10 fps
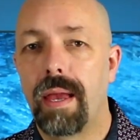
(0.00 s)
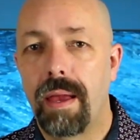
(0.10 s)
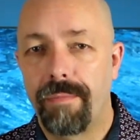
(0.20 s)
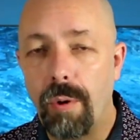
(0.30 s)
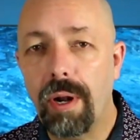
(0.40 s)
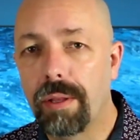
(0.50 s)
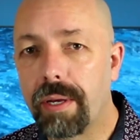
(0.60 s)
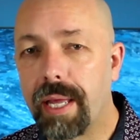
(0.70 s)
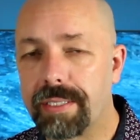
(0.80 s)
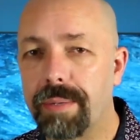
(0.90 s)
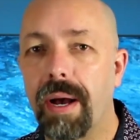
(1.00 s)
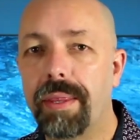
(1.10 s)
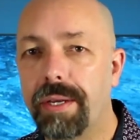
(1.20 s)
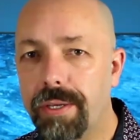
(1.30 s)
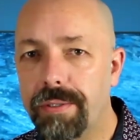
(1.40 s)
If you want to look at some
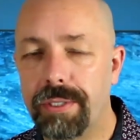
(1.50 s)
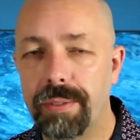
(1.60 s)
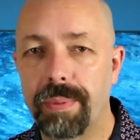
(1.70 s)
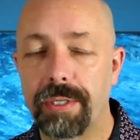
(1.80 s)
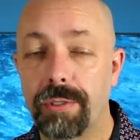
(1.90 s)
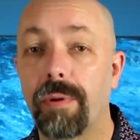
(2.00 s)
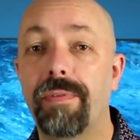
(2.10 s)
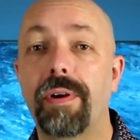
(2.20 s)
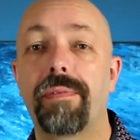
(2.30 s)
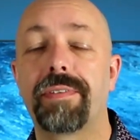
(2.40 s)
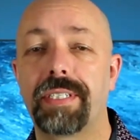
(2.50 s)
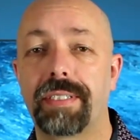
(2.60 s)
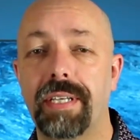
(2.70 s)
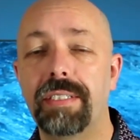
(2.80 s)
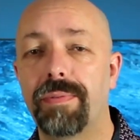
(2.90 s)
other YouTubers who are very
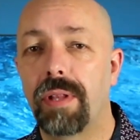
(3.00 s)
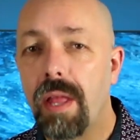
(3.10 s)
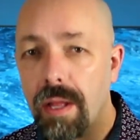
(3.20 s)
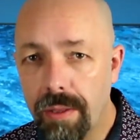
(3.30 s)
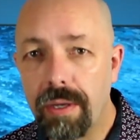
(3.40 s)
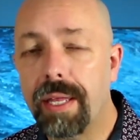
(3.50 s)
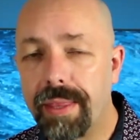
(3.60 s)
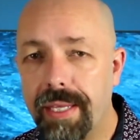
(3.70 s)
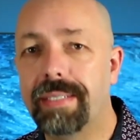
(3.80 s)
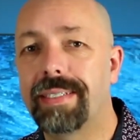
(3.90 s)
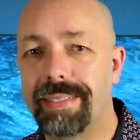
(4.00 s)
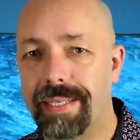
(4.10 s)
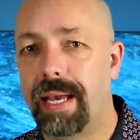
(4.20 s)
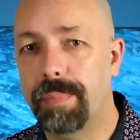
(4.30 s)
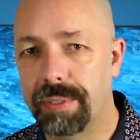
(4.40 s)
successful, look at these
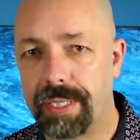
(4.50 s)
examples